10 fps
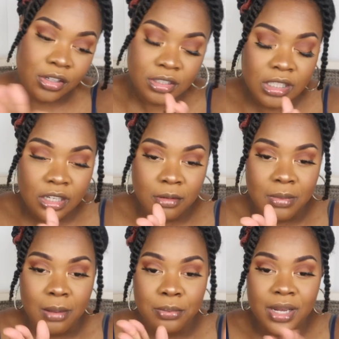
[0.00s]
earlier
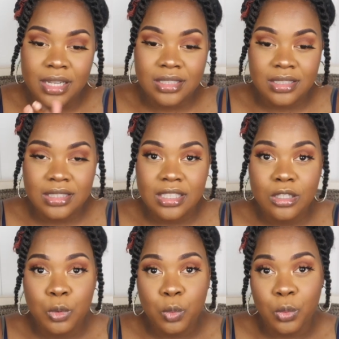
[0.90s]
my
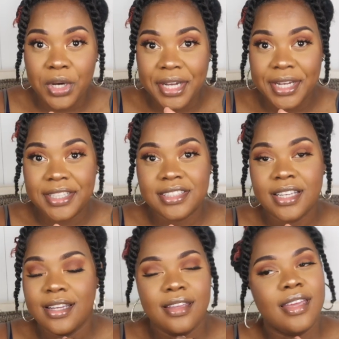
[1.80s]
pregnancy was
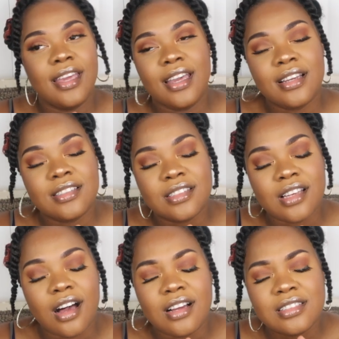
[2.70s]

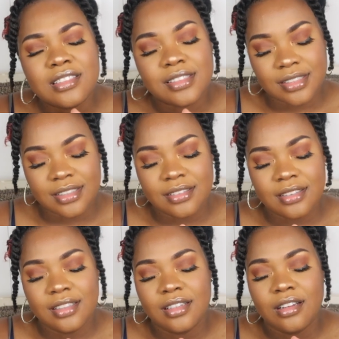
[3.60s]
exhaustion.